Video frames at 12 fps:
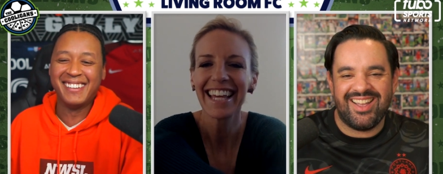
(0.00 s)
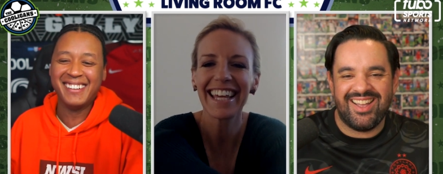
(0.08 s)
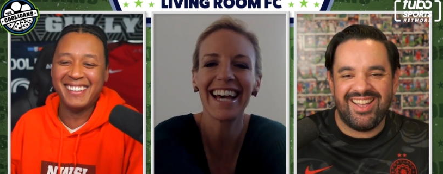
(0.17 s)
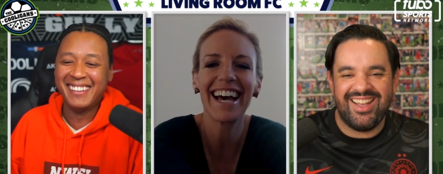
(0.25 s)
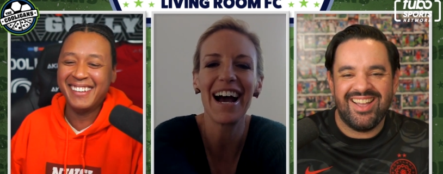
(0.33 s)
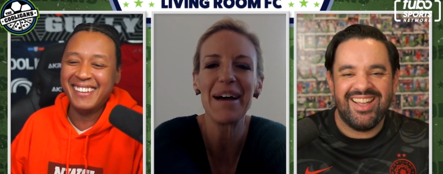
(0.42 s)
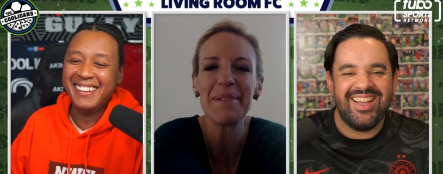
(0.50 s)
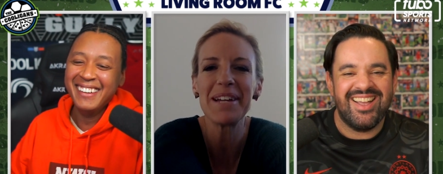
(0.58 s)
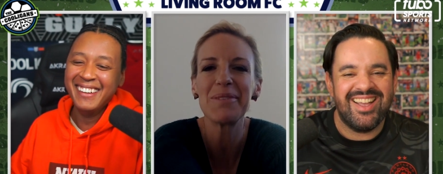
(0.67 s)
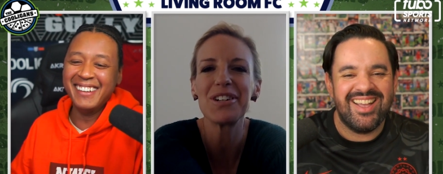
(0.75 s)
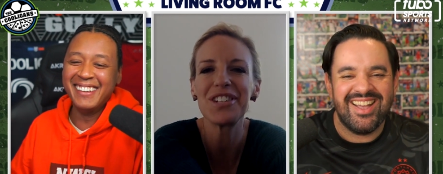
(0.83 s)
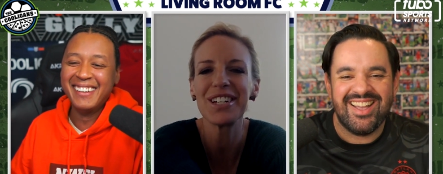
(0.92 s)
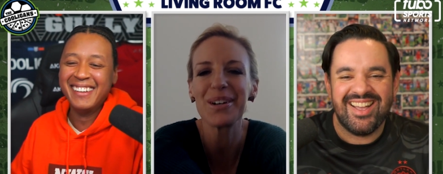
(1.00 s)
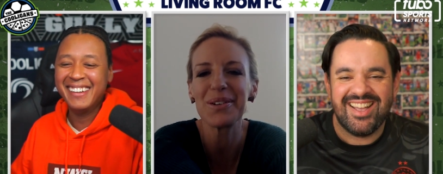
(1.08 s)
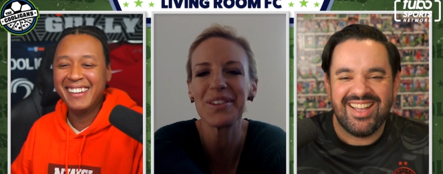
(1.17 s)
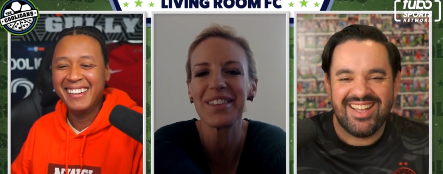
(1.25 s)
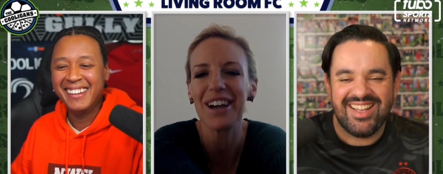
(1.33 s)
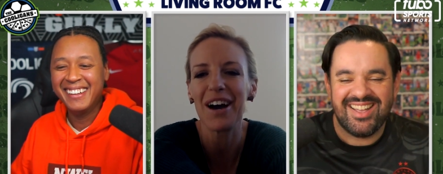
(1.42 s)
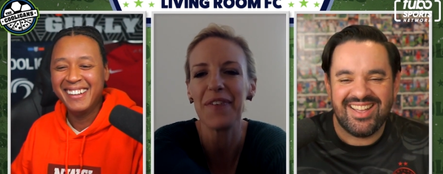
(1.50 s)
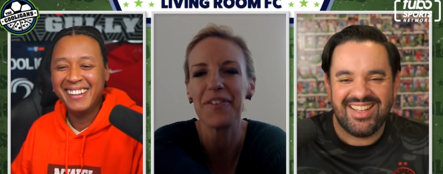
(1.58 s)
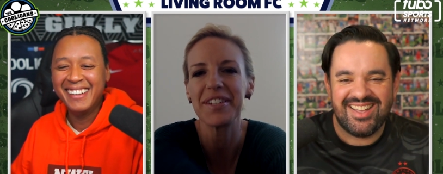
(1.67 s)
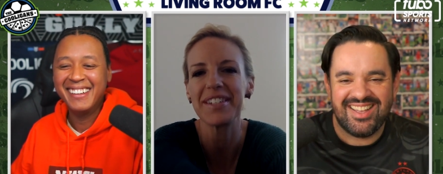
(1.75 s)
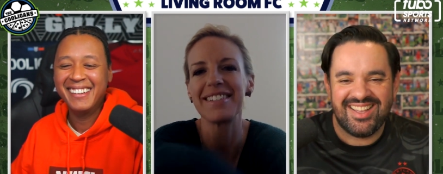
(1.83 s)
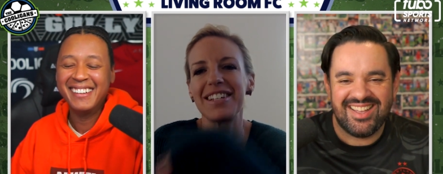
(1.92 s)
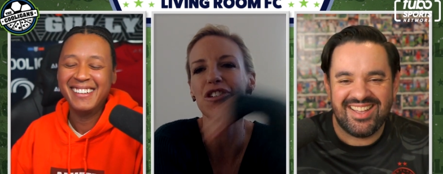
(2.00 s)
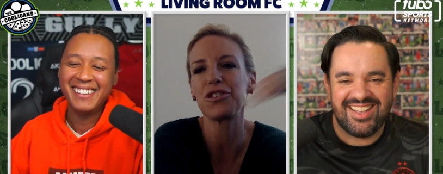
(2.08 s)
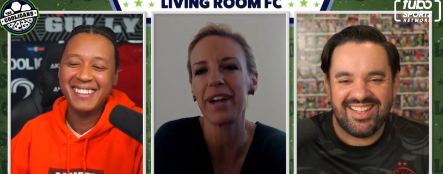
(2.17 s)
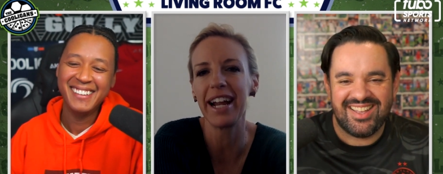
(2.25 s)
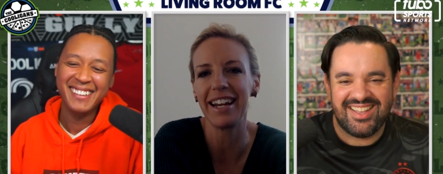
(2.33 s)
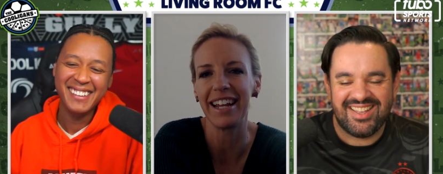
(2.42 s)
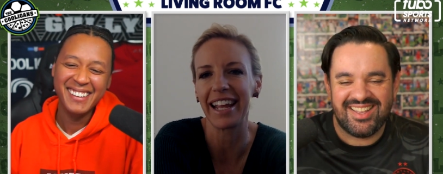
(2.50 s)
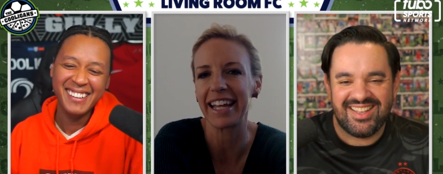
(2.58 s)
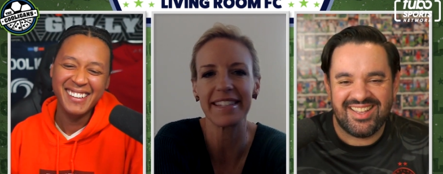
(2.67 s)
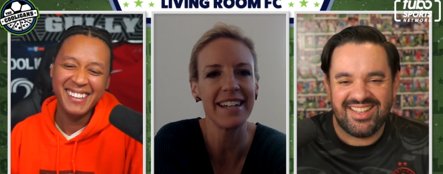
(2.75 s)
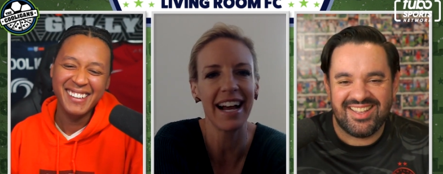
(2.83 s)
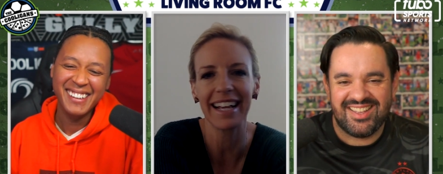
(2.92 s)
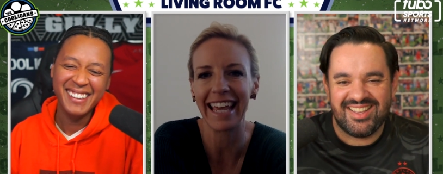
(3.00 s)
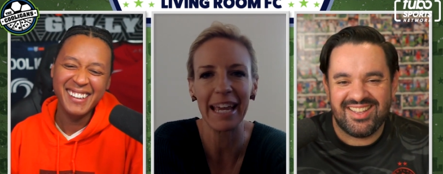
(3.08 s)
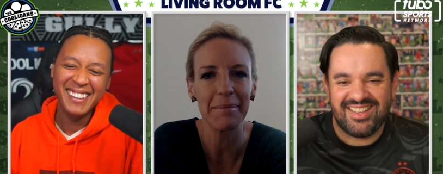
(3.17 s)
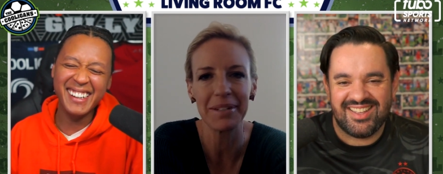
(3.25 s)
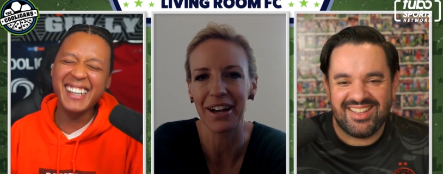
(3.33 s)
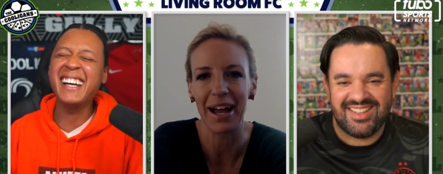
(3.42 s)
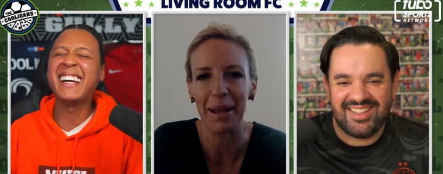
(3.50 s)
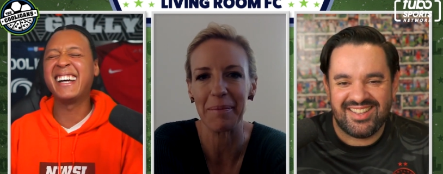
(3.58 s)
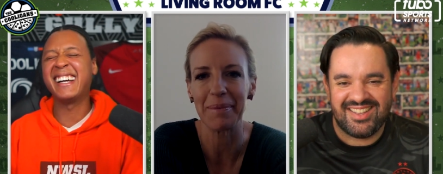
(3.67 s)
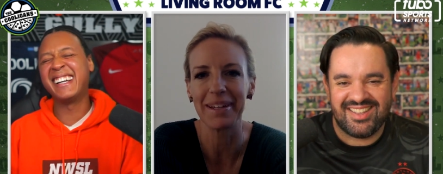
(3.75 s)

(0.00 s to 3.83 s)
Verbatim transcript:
Speaker 1: yeah, I mean, when she goes to the office, it's a training. It's not game time.